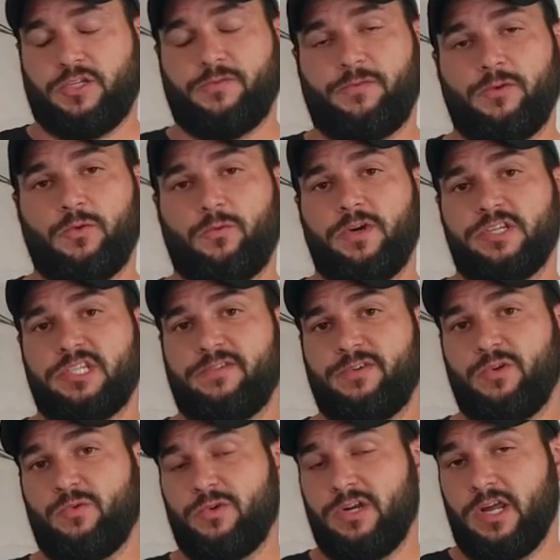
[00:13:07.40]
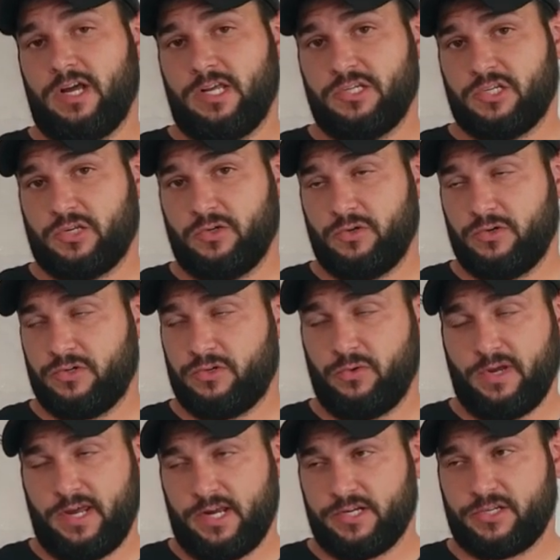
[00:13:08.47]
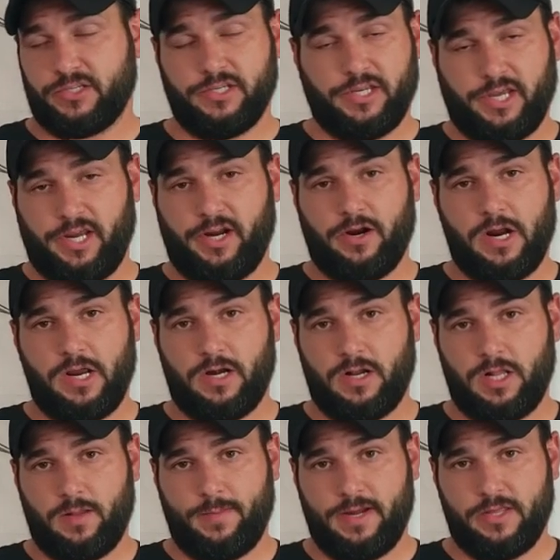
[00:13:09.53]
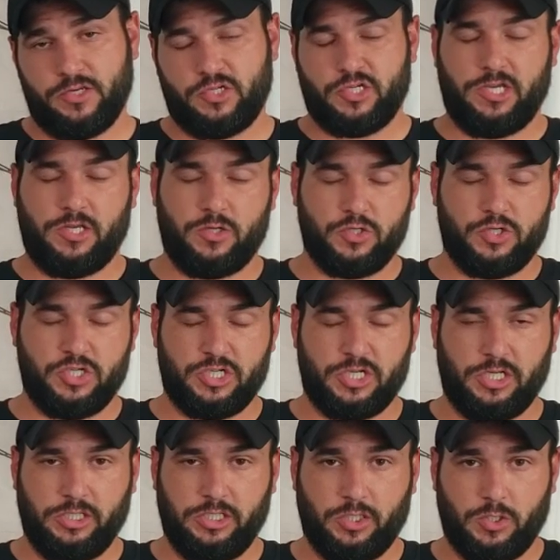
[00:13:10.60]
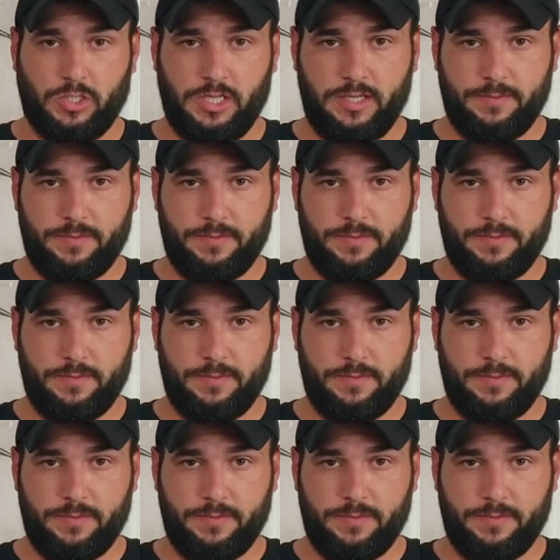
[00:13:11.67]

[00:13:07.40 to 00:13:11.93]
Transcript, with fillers: So for the rest of you non-Scooters who actually care at all about this channel, just a little